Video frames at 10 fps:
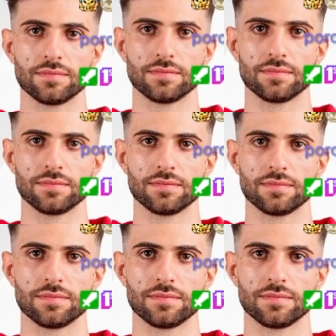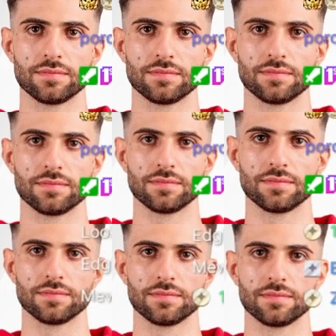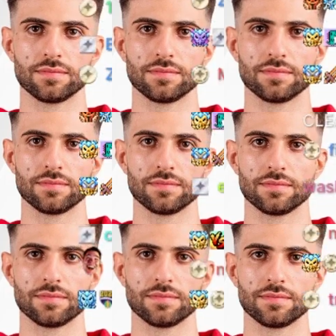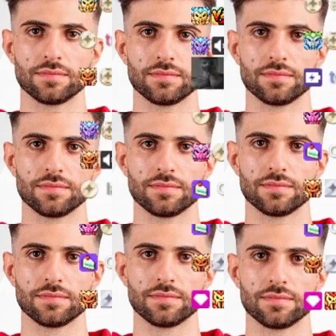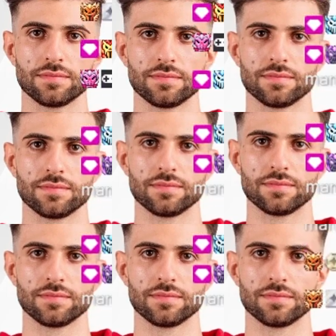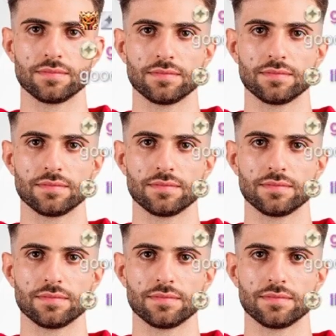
[no speech]